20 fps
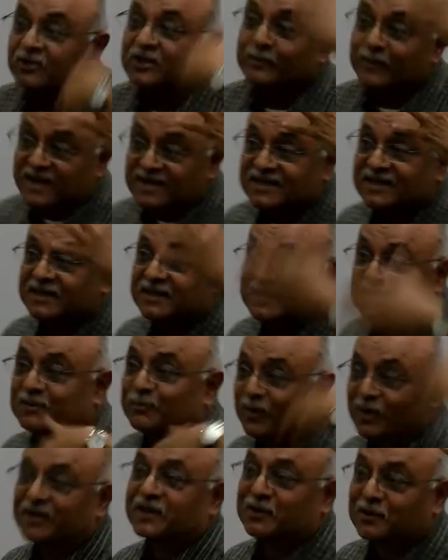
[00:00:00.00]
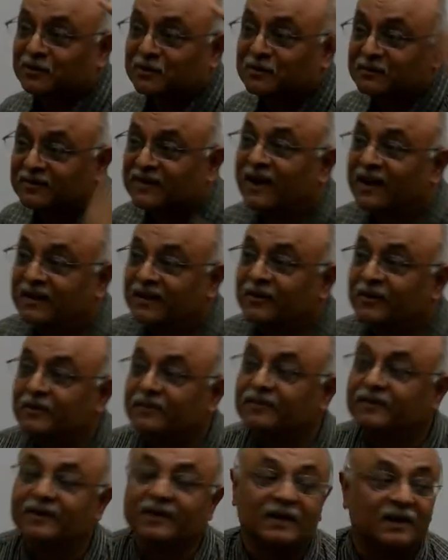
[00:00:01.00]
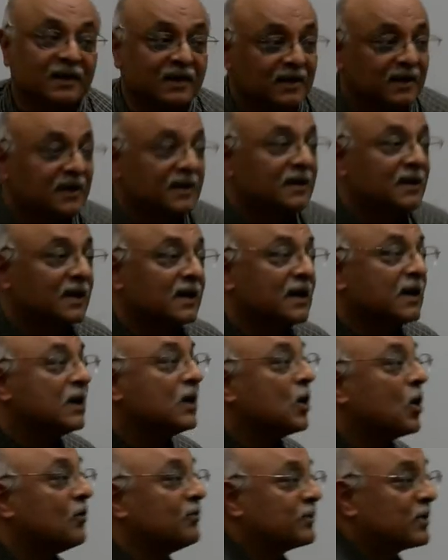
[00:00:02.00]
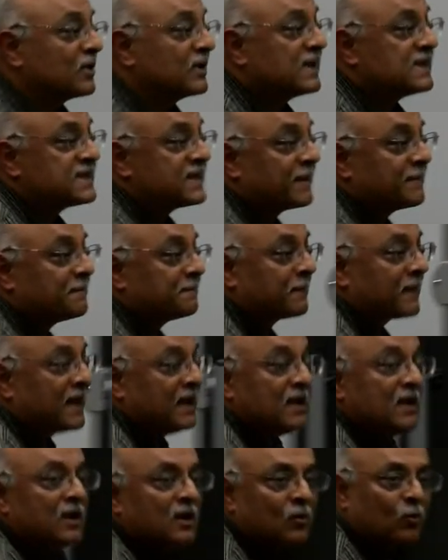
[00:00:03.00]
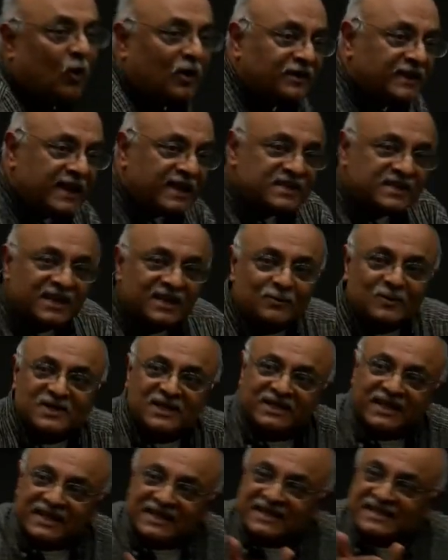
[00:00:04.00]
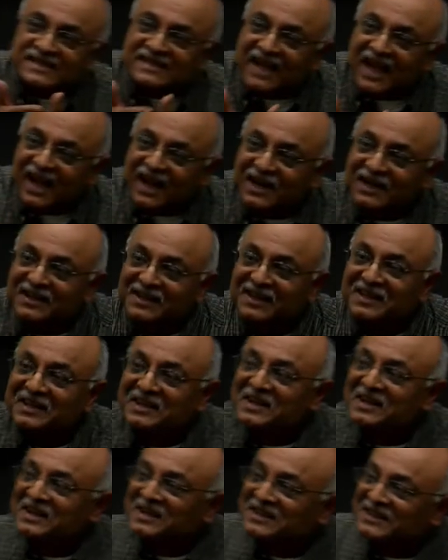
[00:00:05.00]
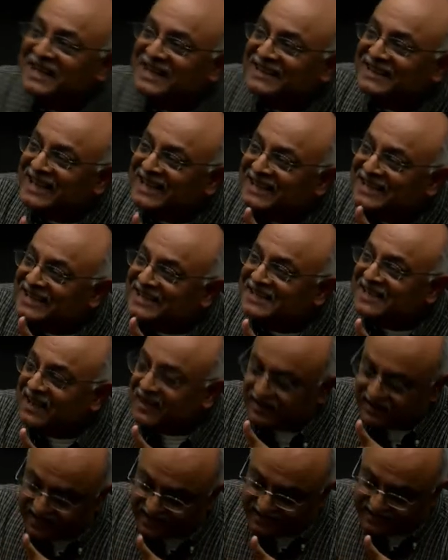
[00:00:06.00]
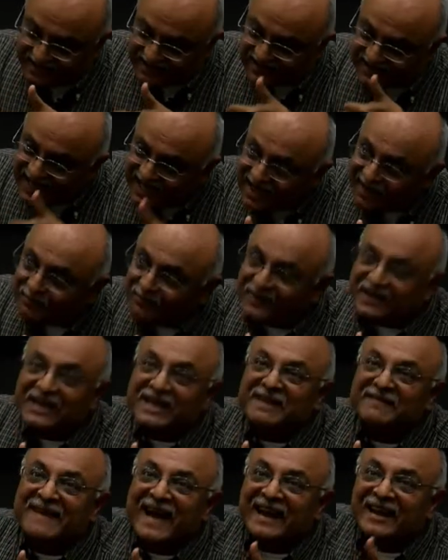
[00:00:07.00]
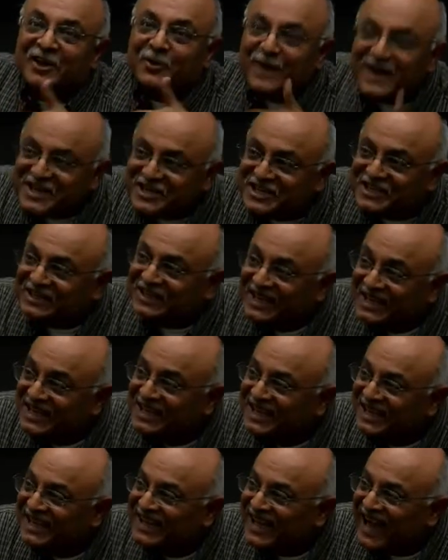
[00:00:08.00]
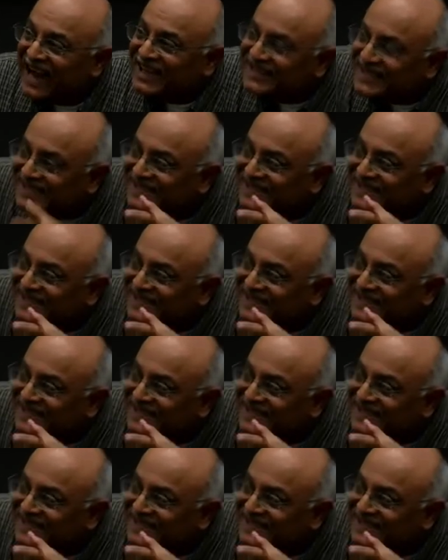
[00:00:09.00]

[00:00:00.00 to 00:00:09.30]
the president, is the political father of, uh, of Progresso. What they did was that they designed, they, they, desi they, they set up the evaluation at the